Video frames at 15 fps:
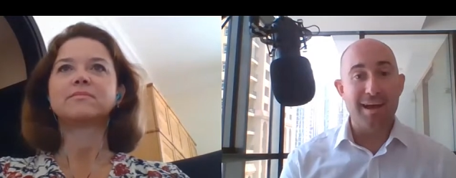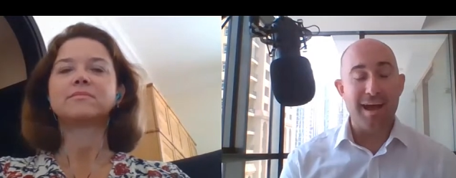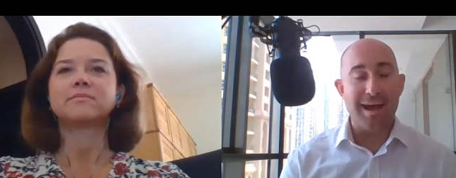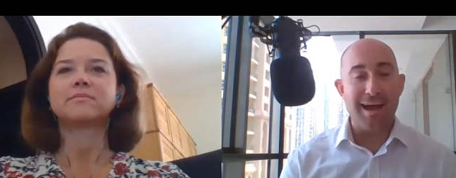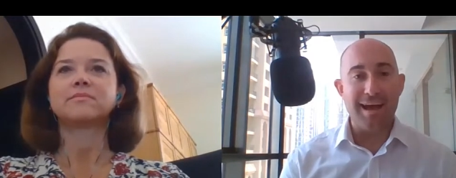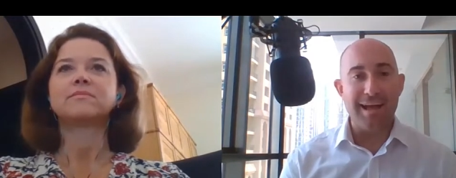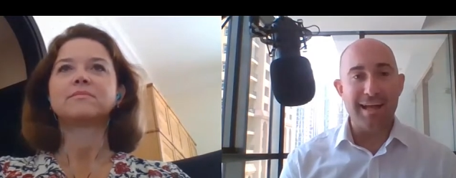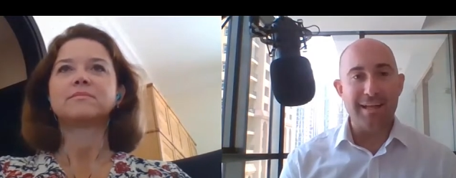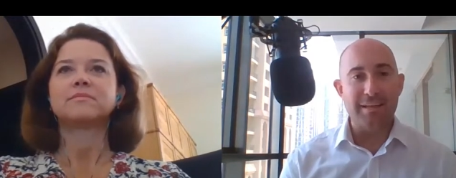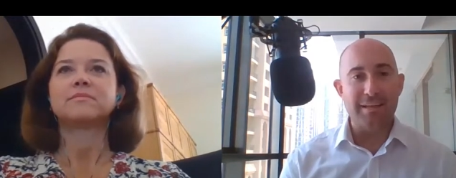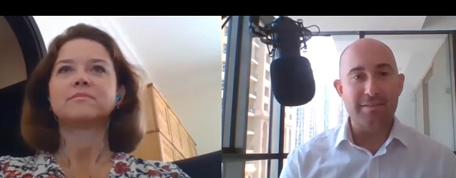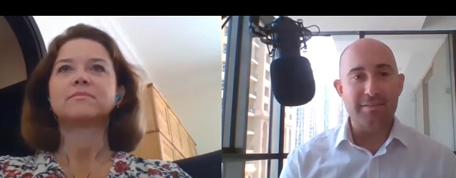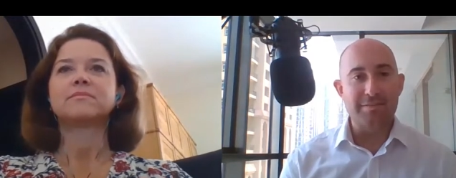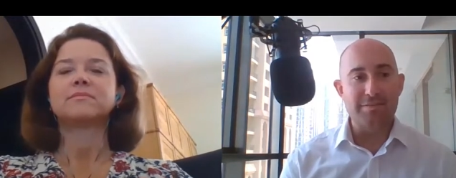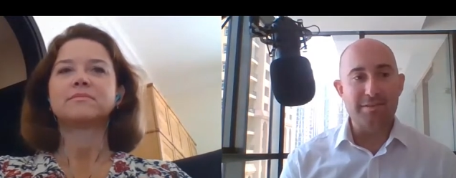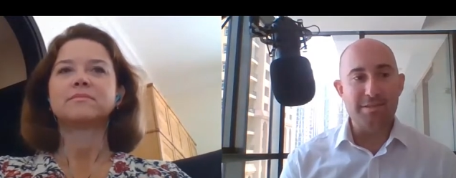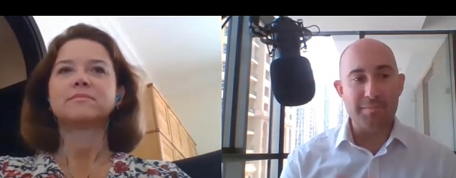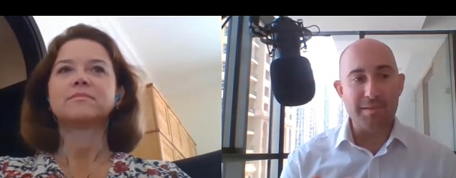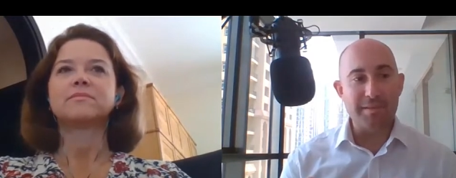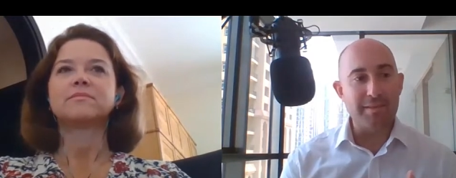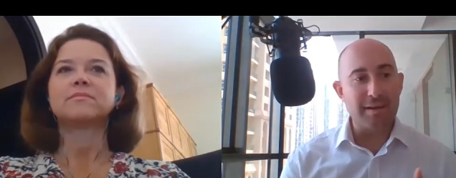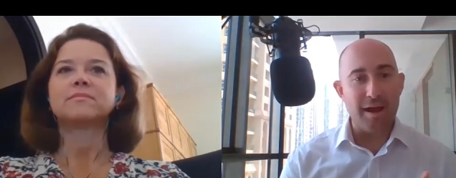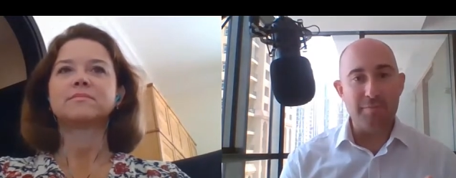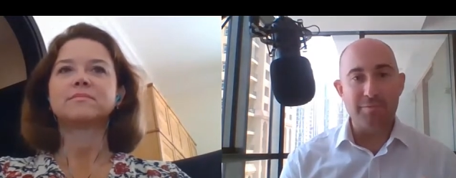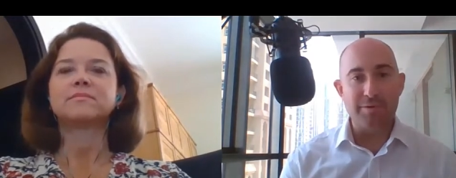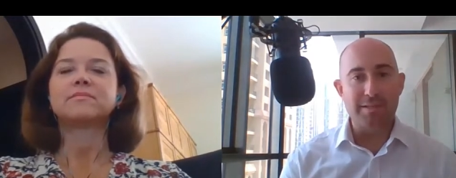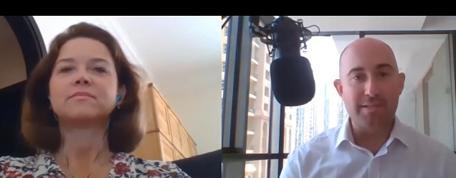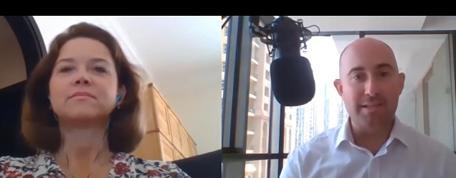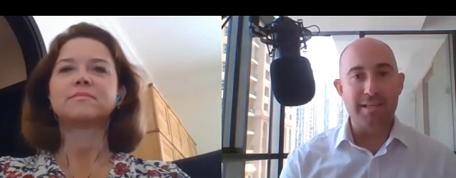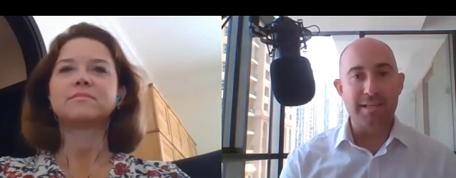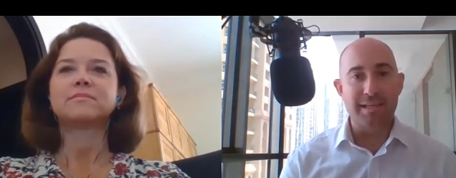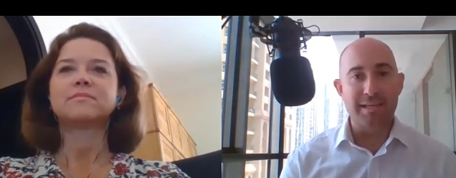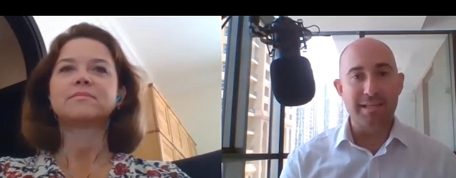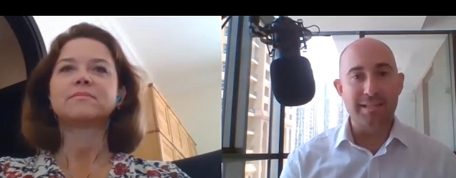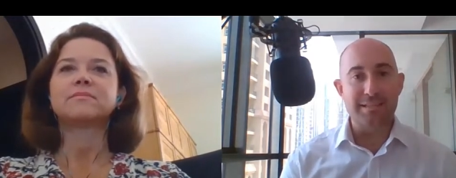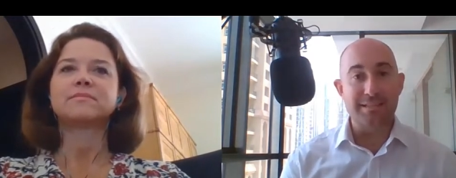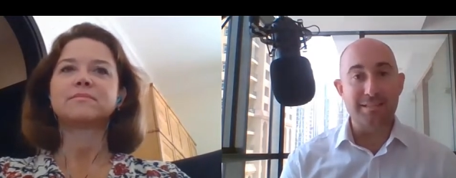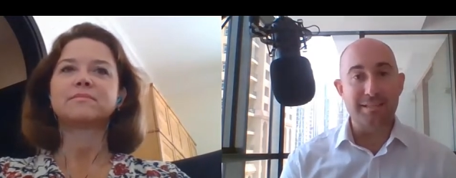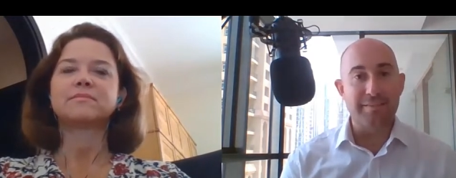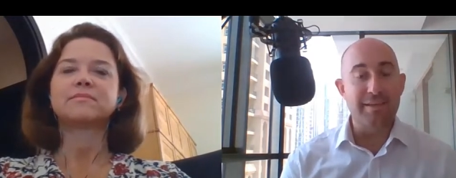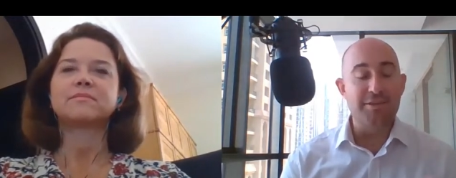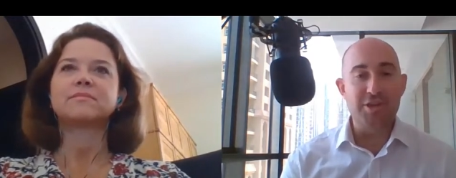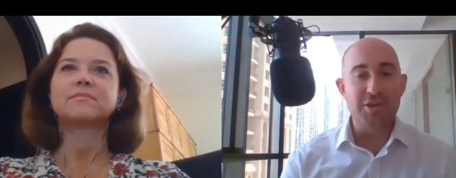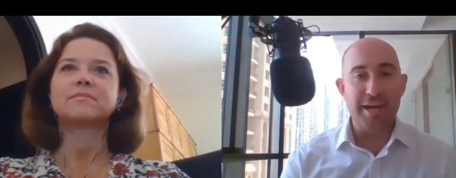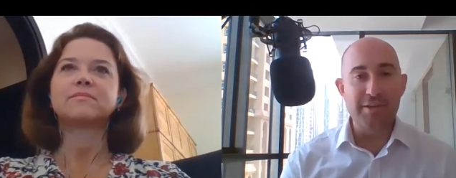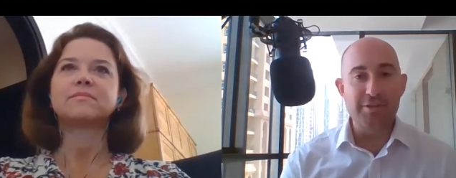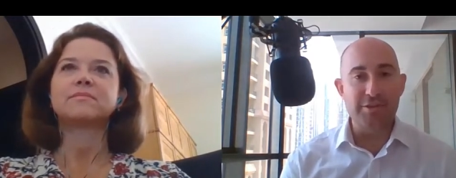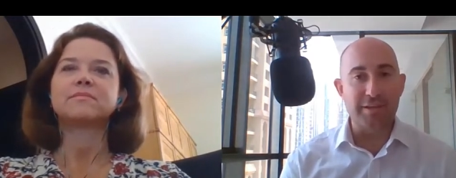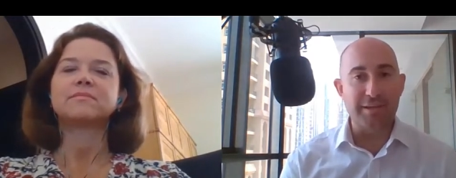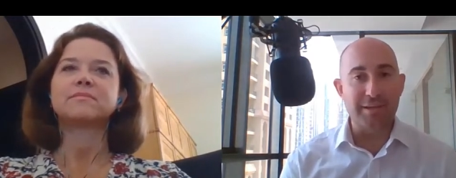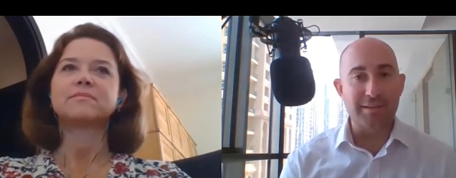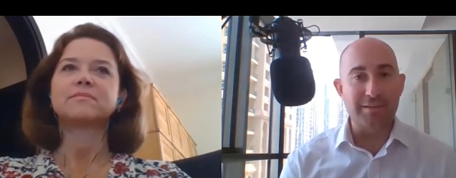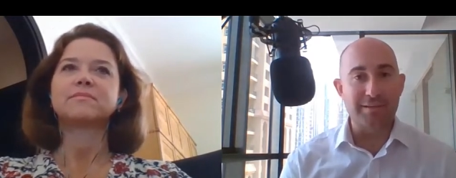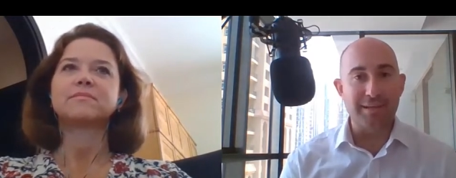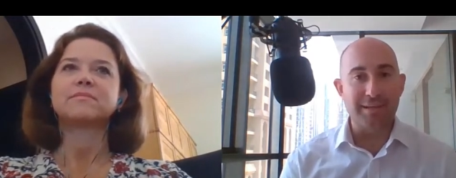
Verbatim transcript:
Speaker 1: And something that I'm really seeing is that they're changing.